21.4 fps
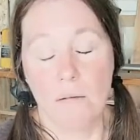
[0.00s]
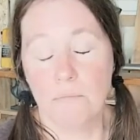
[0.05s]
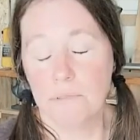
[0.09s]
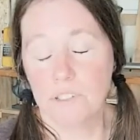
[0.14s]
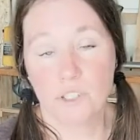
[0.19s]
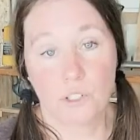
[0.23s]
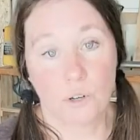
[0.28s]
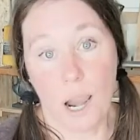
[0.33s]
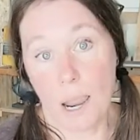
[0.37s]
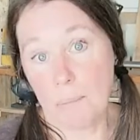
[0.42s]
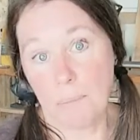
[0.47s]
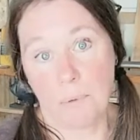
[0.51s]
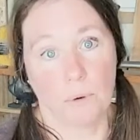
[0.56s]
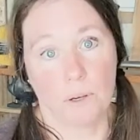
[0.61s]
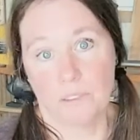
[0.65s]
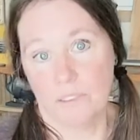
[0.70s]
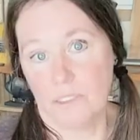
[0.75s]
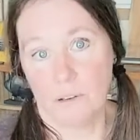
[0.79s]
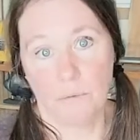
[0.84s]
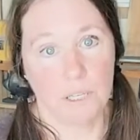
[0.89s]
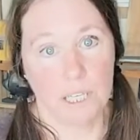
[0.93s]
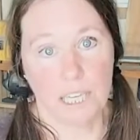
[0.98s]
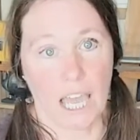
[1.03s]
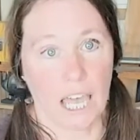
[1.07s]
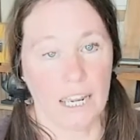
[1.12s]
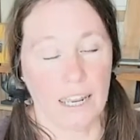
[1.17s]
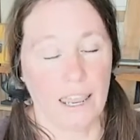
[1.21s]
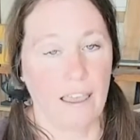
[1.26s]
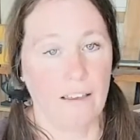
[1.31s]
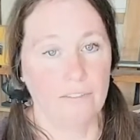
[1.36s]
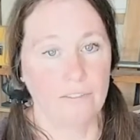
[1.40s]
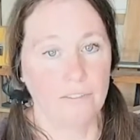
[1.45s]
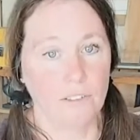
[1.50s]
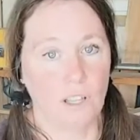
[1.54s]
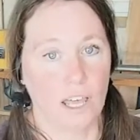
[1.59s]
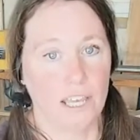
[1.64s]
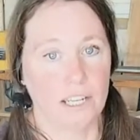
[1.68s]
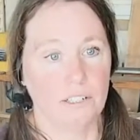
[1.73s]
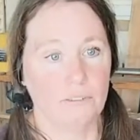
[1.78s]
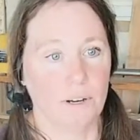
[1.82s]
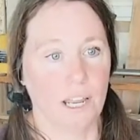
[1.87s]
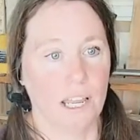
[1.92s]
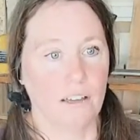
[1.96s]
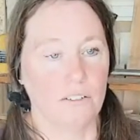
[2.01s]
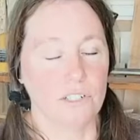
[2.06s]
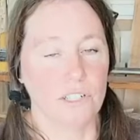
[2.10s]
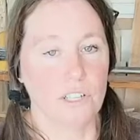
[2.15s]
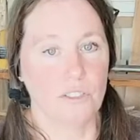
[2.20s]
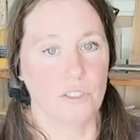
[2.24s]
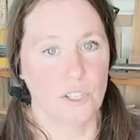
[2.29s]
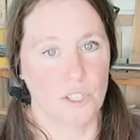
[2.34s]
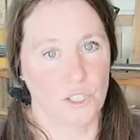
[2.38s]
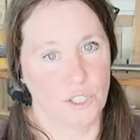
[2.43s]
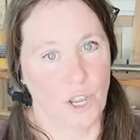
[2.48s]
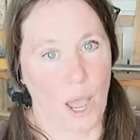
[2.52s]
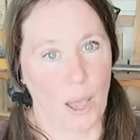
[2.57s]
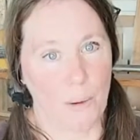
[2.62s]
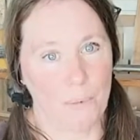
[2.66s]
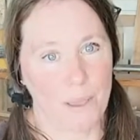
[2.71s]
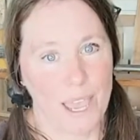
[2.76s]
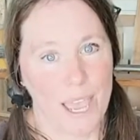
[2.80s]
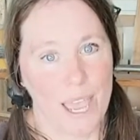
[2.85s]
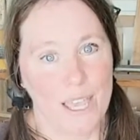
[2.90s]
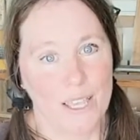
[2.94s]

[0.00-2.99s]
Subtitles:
scrap wood that we kind of have lying around the shop.